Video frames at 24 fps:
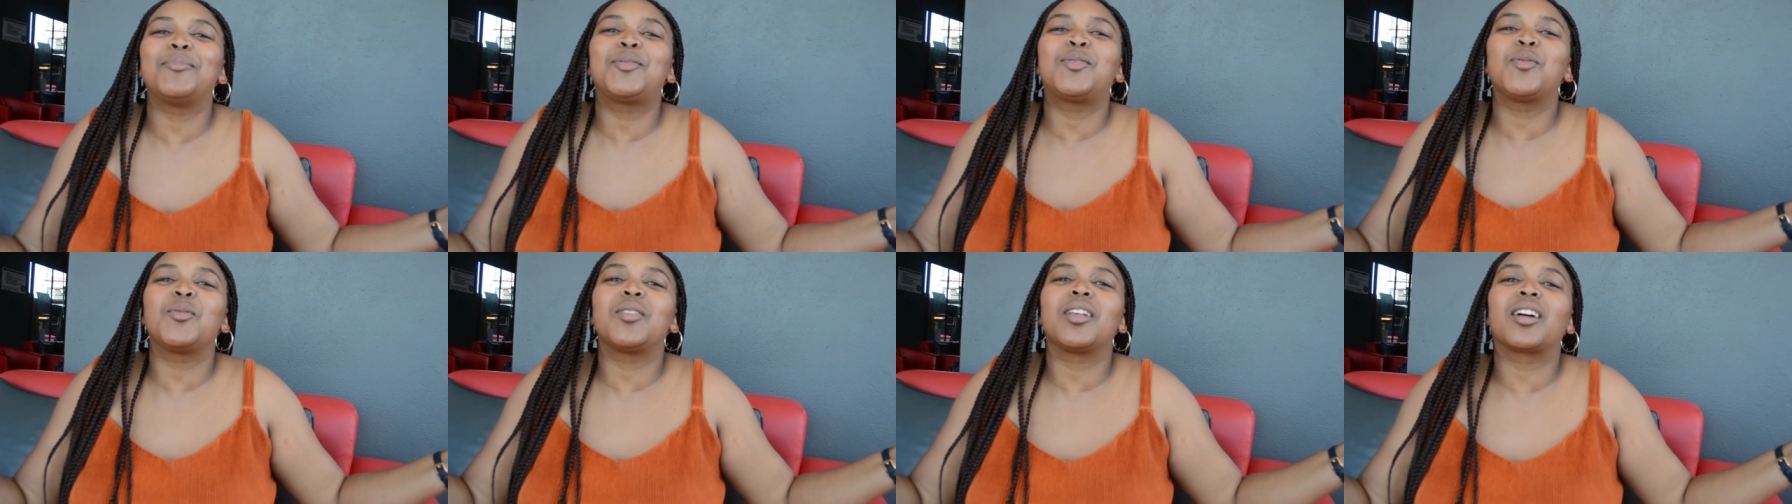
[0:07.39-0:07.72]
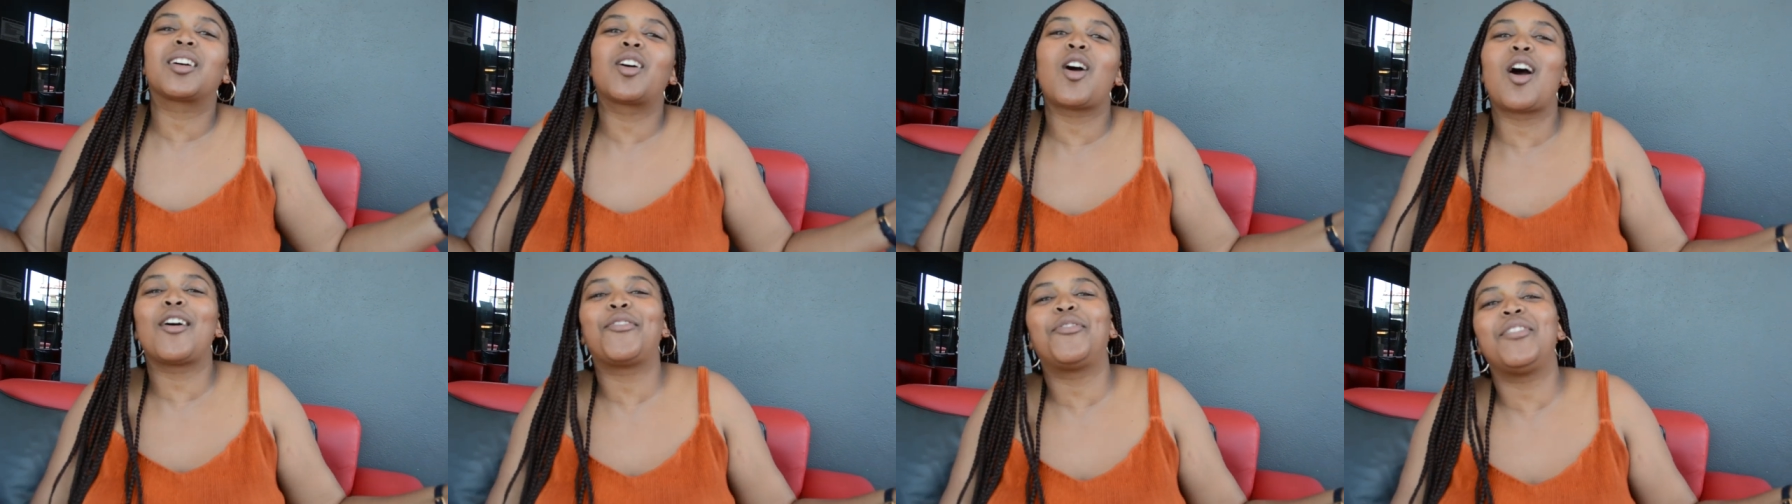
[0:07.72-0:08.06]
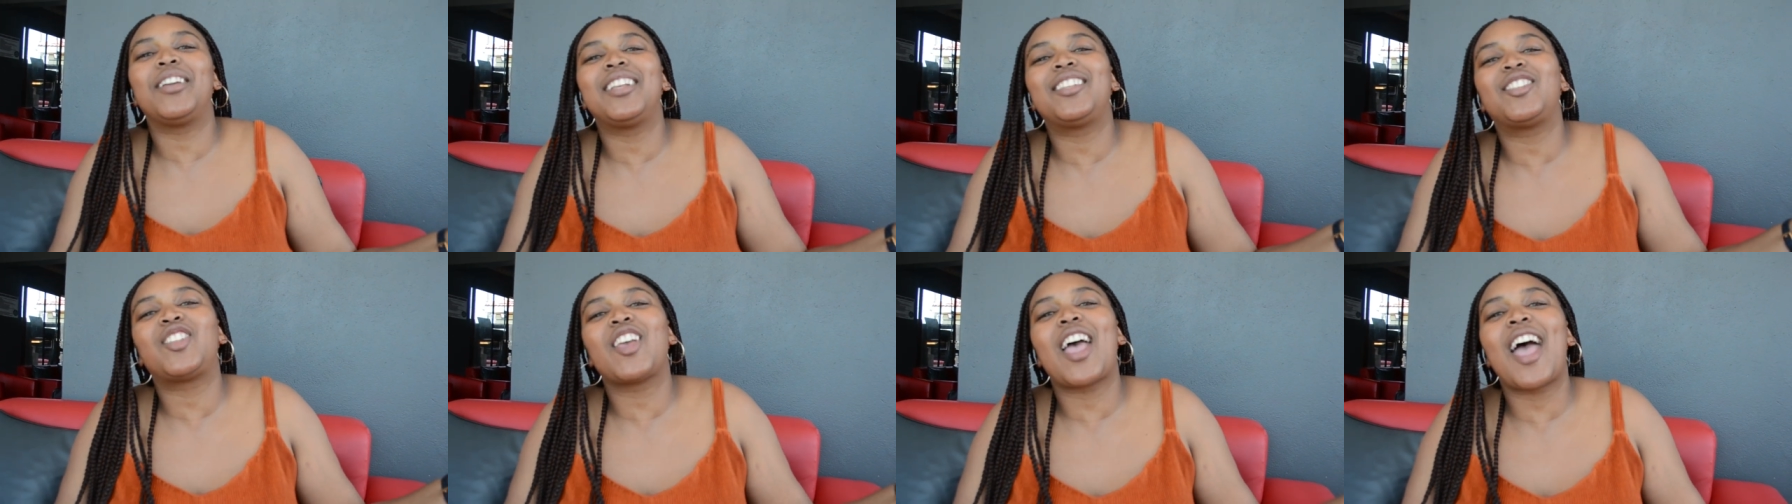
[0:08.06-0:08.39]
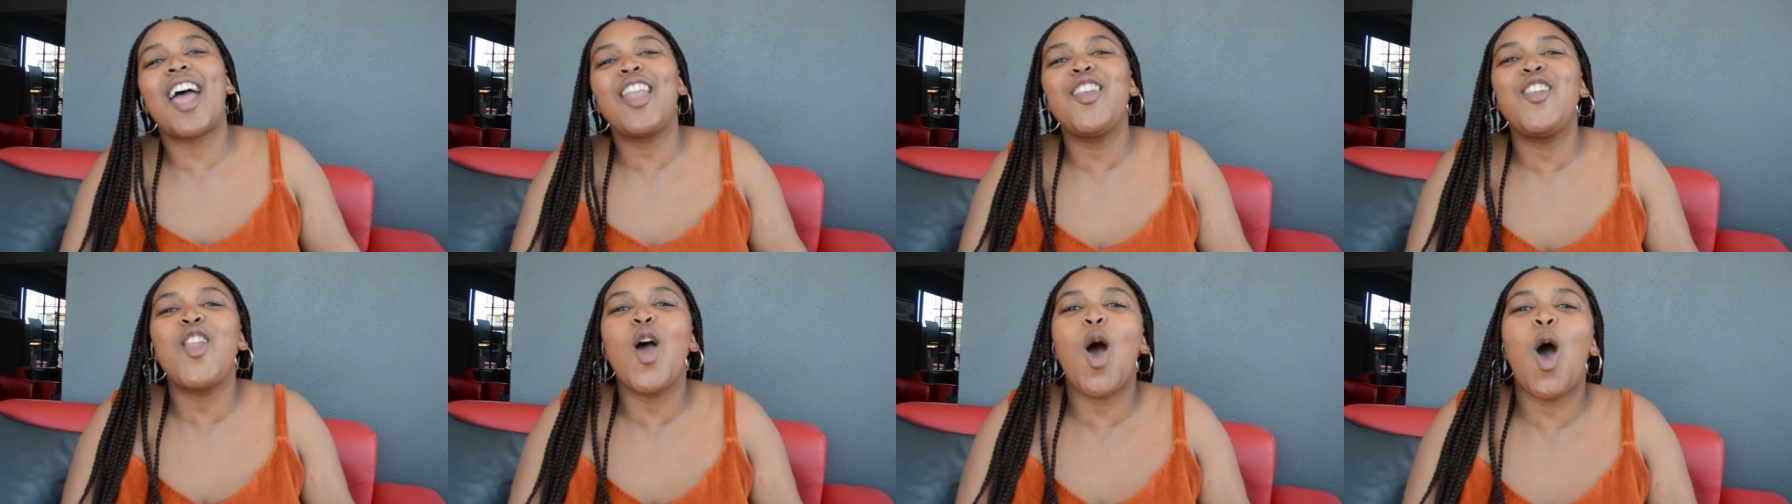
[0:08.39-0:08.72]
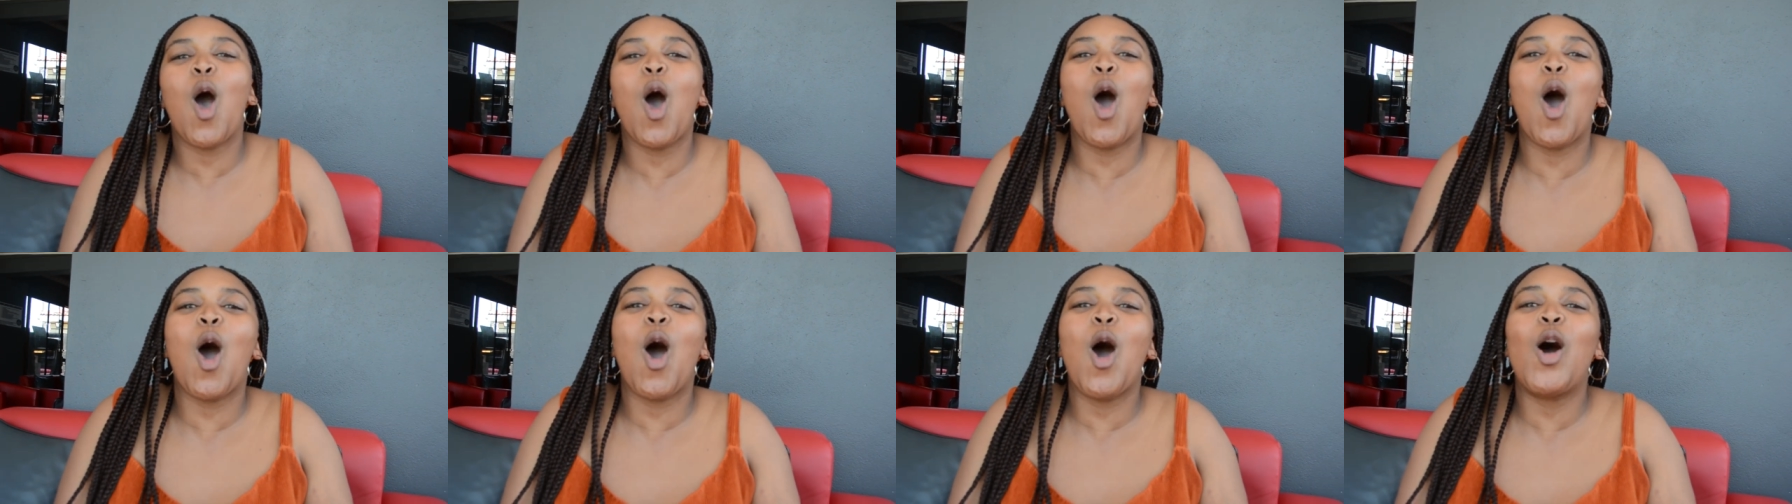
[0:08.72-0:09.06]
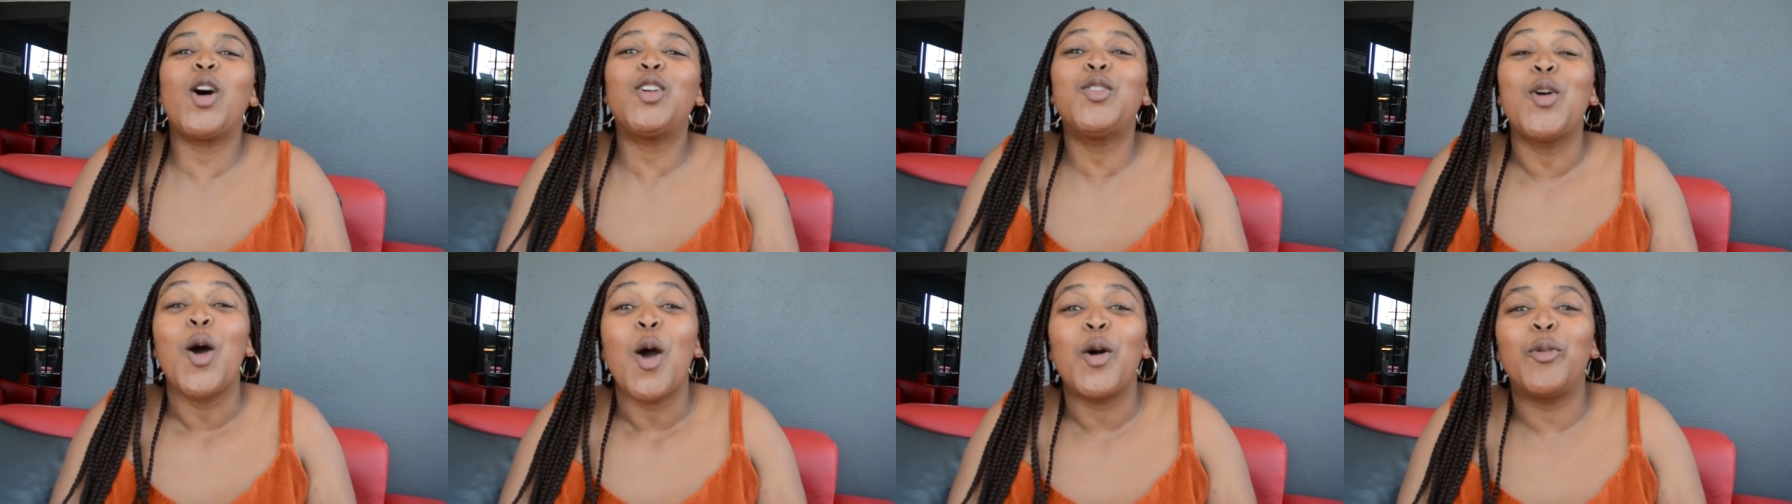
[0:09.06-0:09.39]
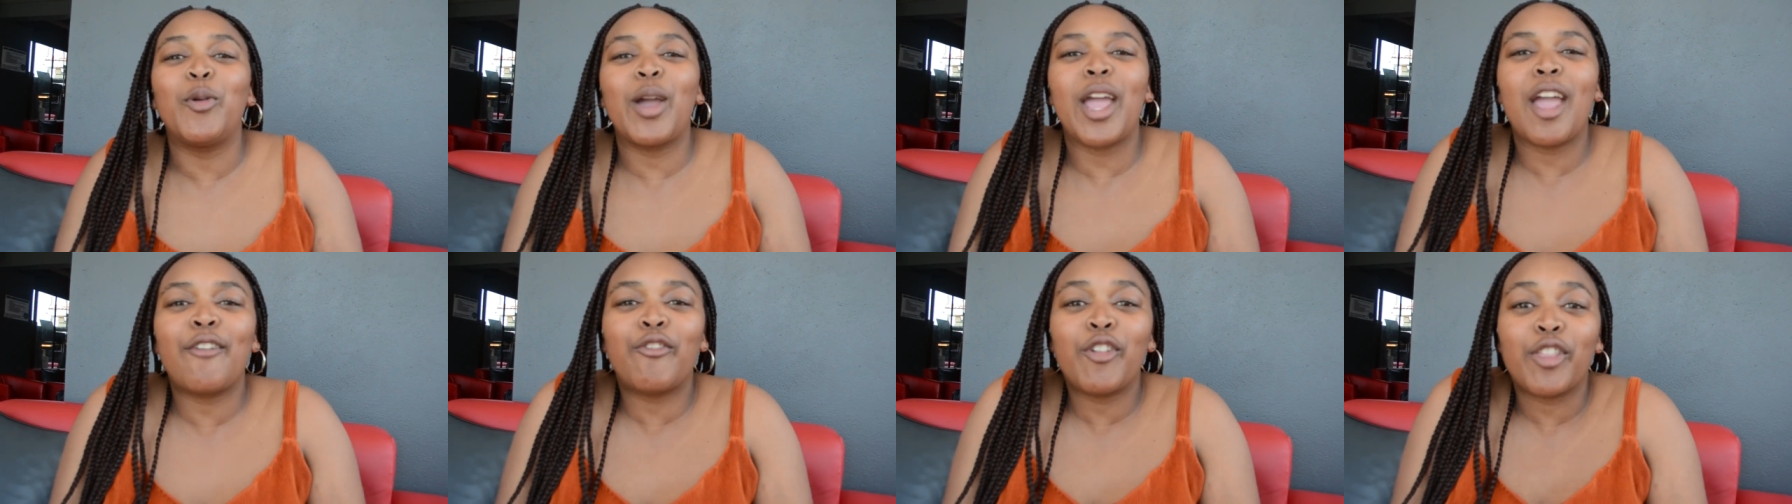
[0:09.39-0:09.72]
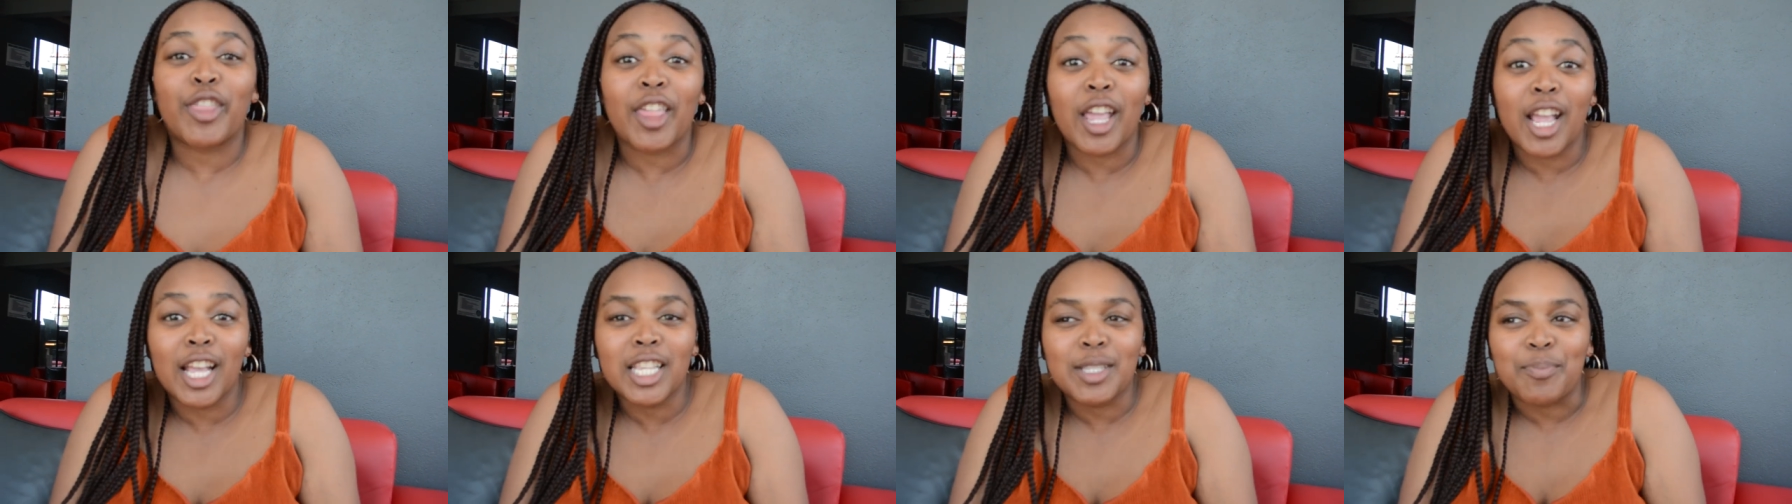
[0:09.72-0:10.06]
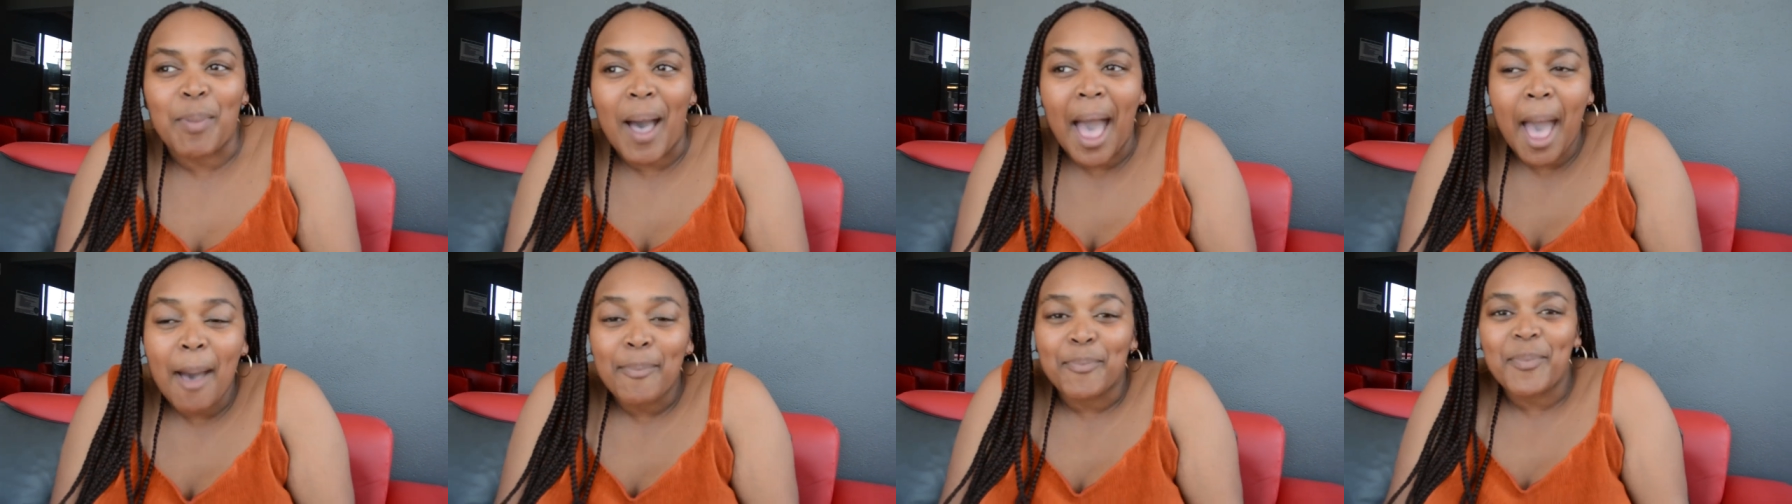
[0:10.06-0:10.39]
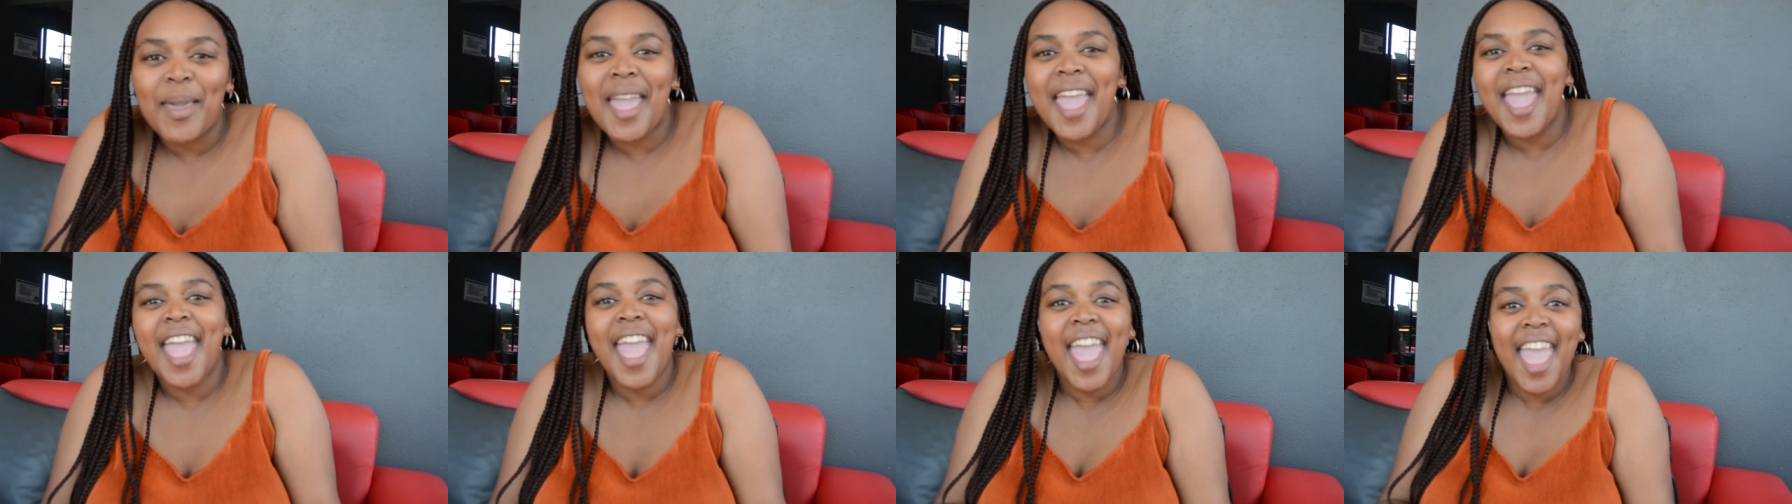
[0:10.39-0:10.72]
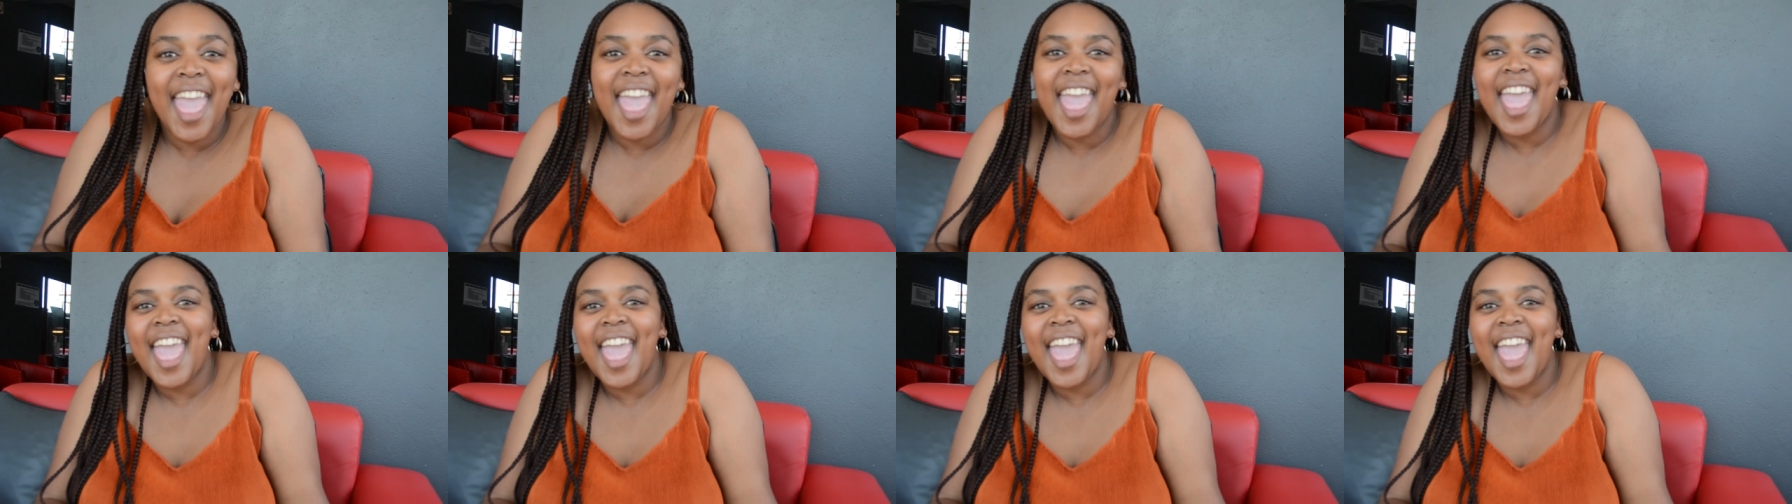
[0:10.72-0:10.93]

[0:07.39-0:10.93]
the Coffee Channel, where everything is popping.